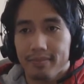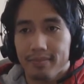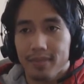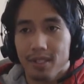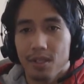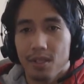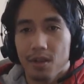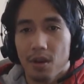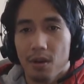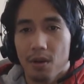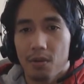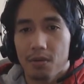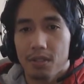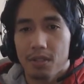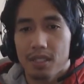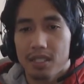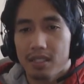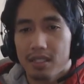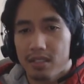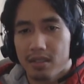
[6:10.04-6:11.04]
you
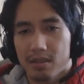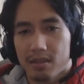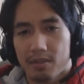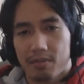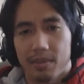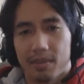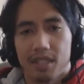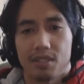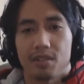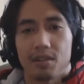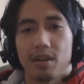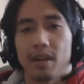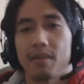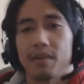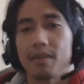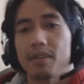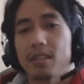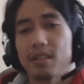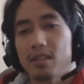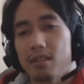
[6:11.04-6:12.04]
need to make sure
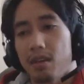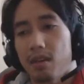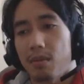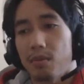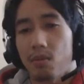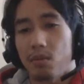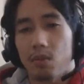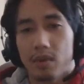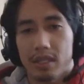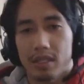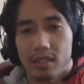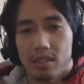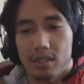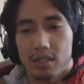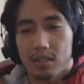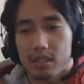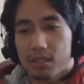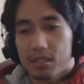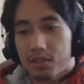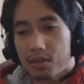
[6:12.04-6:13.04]
everything's on point.
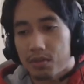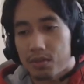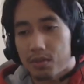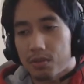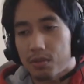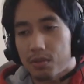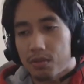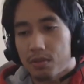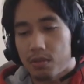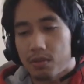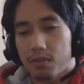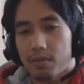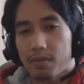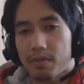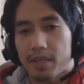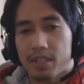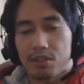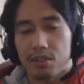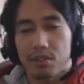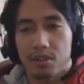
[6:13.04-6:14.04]
You need to
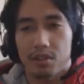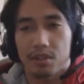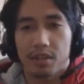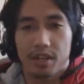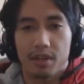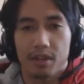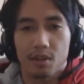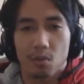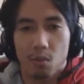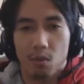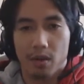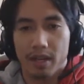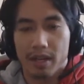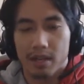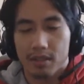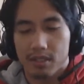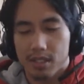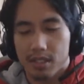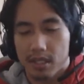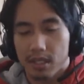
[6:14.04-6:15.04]
make sure you're getting your
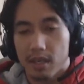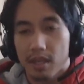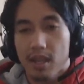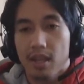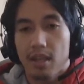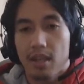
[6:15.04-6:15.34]
workouts in.